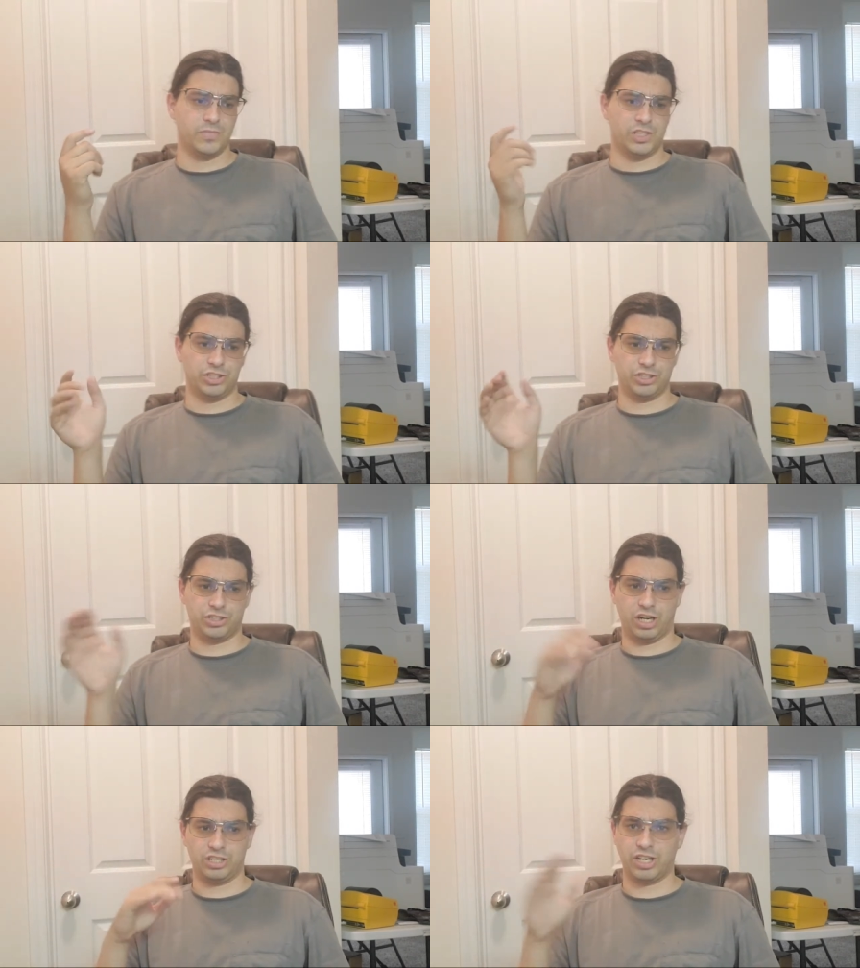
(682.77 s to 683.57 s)
Just
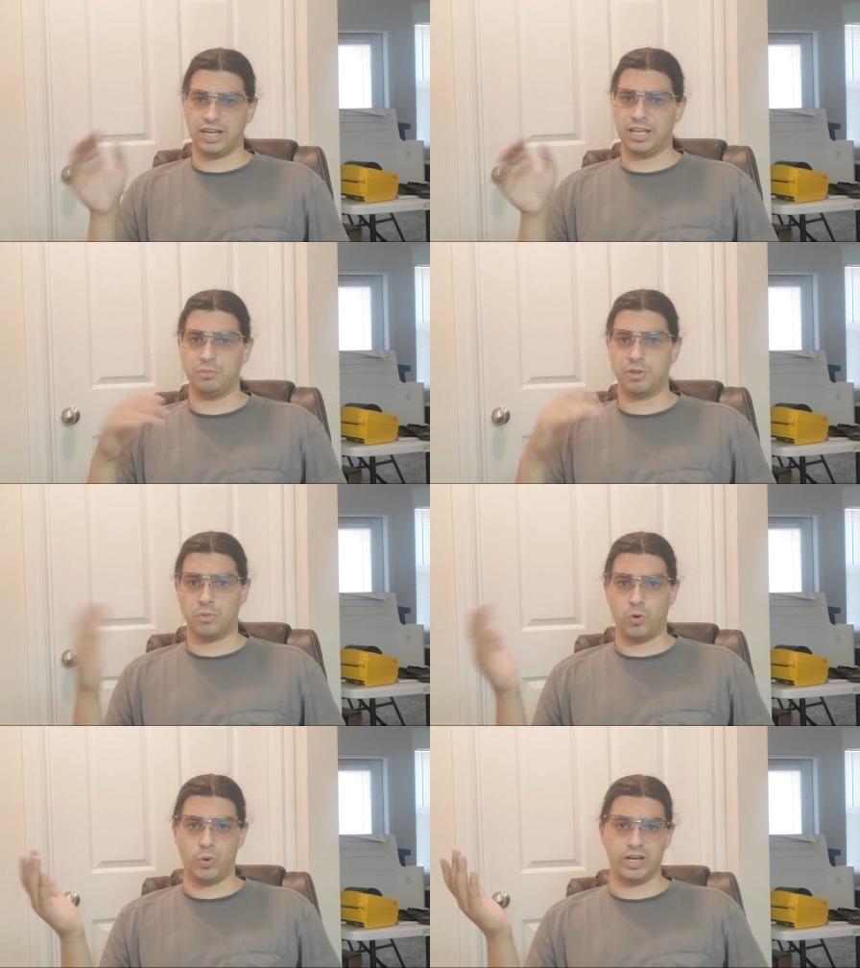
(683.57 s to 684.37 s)
try to keep them
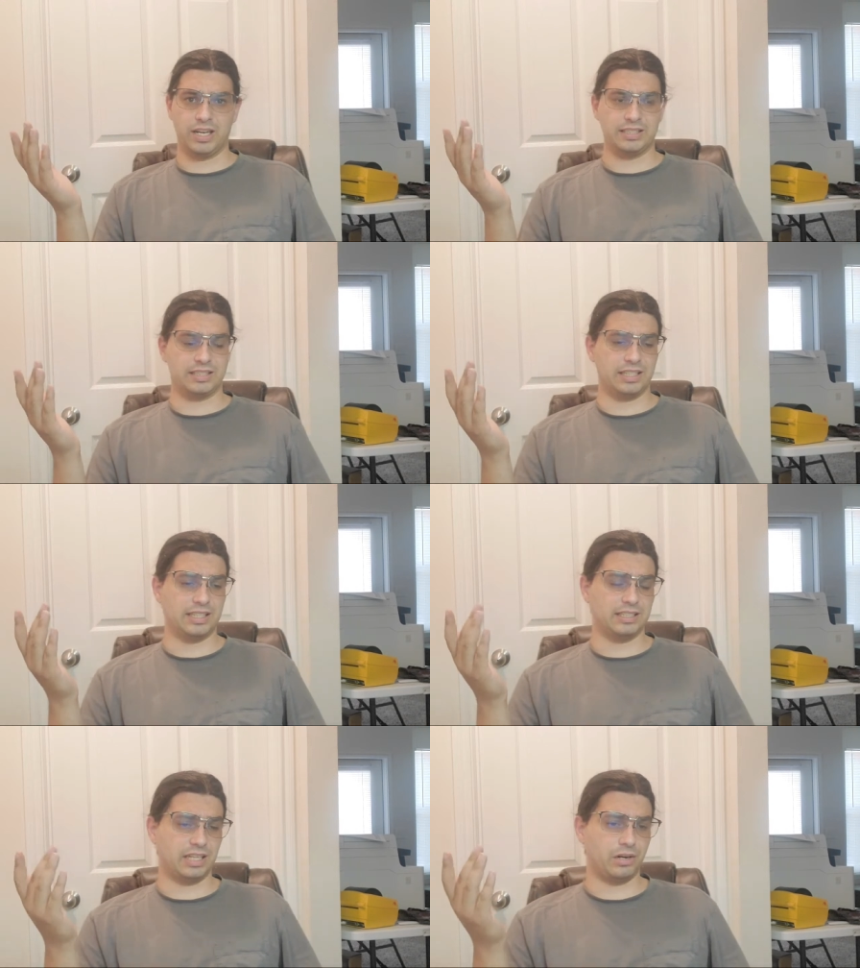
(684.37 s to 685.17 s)
organized, I
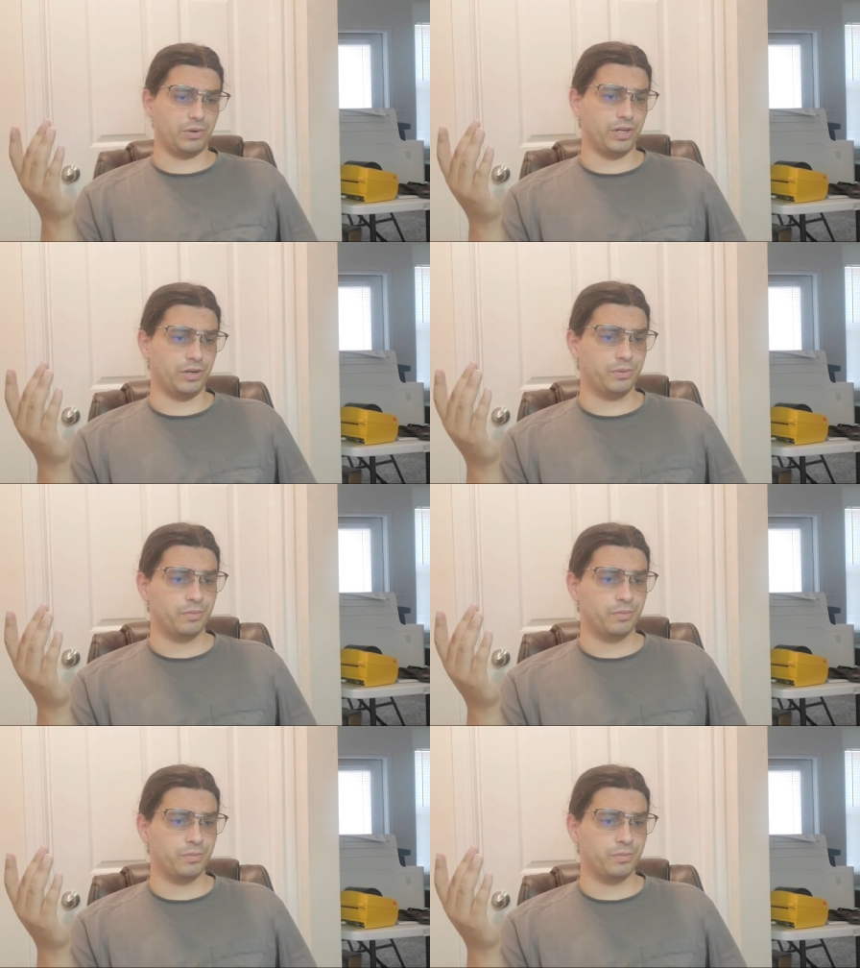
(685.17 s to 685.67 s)
guess. I don't know.